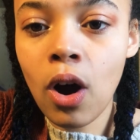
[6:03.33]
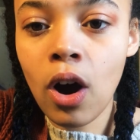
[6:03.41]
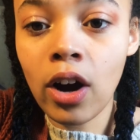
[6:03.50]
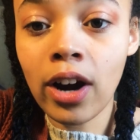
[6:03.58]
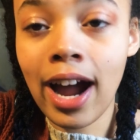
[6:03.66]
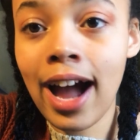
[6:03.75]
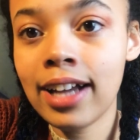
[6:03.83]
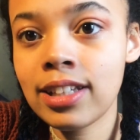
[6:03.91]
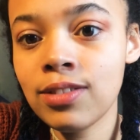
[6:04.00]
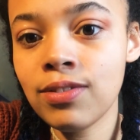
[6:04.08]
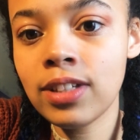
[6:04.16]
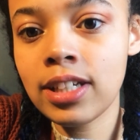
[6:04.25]
are
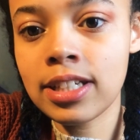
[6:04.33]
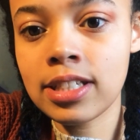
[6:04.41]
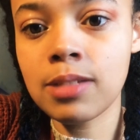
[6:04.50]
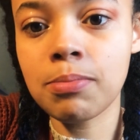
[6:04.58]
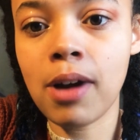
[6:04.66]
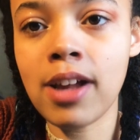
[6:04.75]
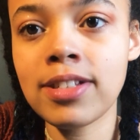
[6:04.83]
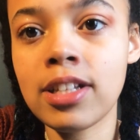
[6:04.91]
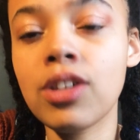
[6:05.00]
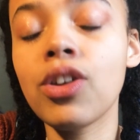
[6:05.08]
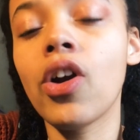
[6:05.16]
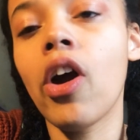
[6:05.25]
actively
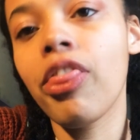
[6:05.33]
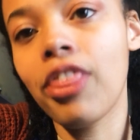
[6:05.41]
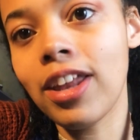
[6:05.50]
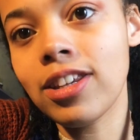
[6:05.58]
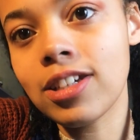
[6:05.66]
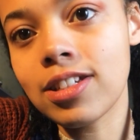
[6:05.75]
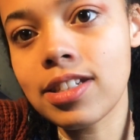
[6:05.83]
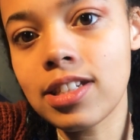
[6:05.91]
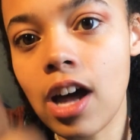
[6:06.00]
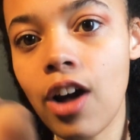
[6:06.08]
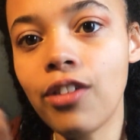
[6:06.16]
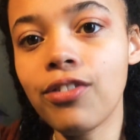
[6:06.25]
expressing your authentic
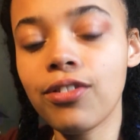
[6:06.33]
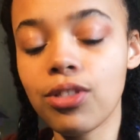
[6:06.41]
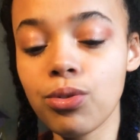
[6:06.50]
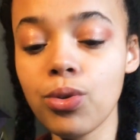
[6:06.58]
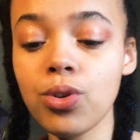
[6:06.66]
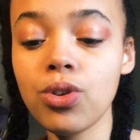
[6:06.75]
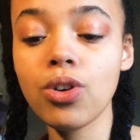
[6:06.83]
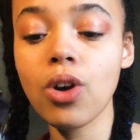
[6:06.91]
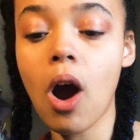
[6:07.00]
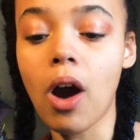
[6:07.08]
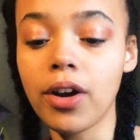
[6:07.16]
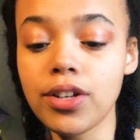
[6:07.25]
self through your
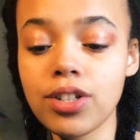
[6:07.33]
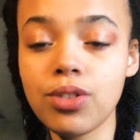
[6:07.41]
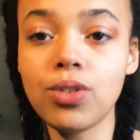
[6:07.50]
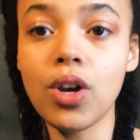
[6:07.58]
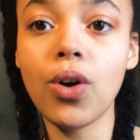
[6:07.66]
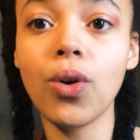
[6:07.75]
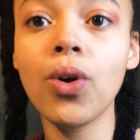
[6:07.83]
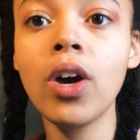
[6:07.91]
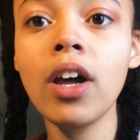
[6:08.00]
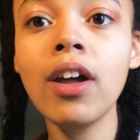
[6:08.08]
heart, you know,